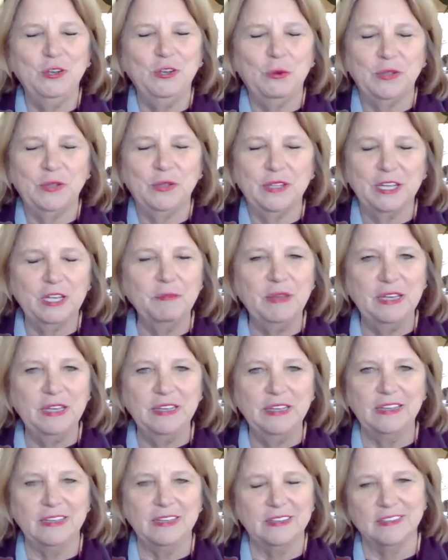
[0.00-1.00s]

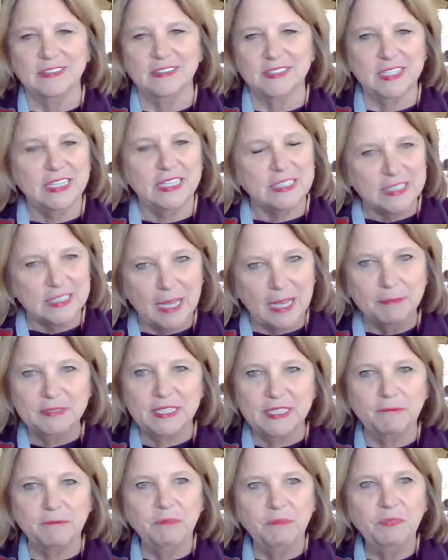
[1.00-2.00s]
polygamy is
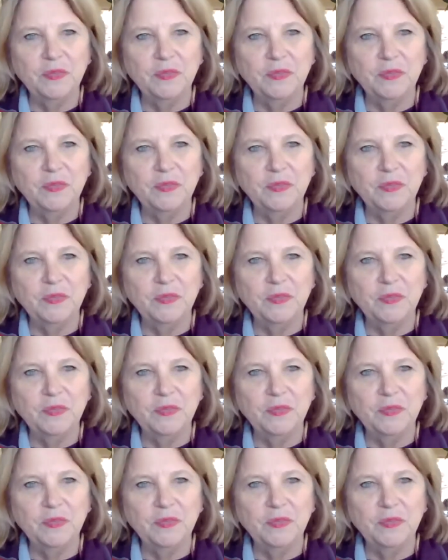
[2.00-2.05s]
accepted.